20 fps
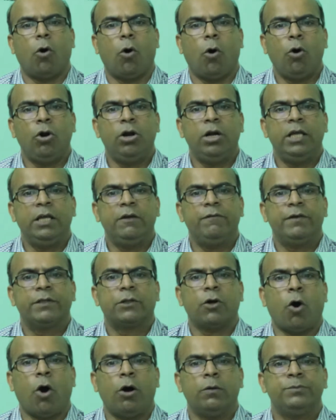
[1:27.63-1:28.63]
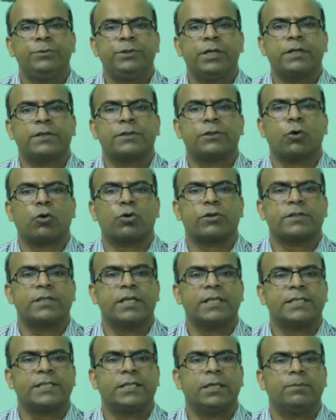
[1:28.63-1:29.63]
only with objects or
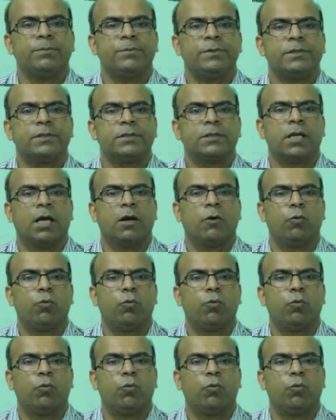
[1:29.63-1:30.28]
systems